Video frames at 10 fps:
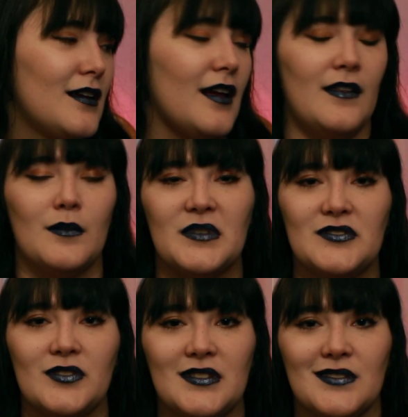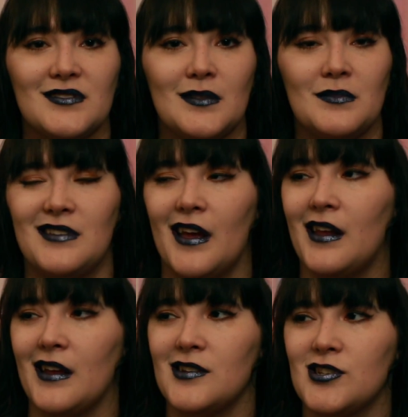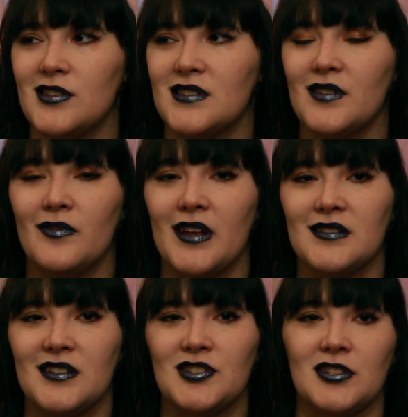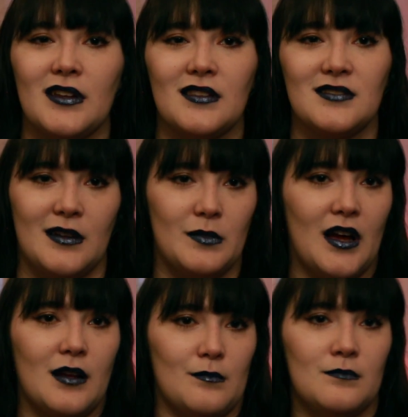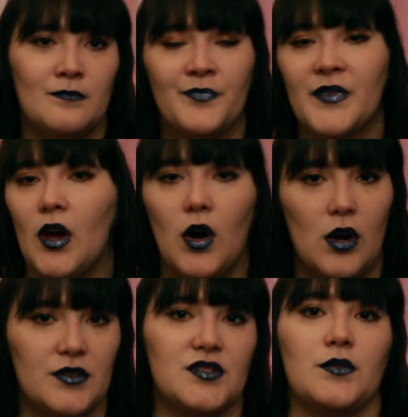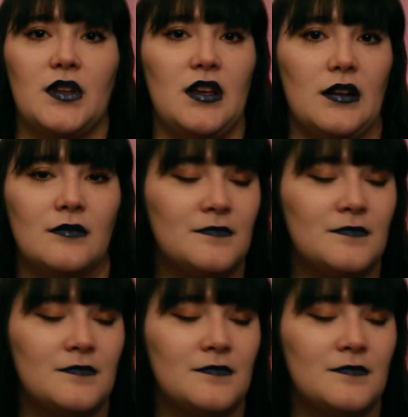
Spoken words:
And the mysteries of some dead ancient civilization at the same time. Also neat.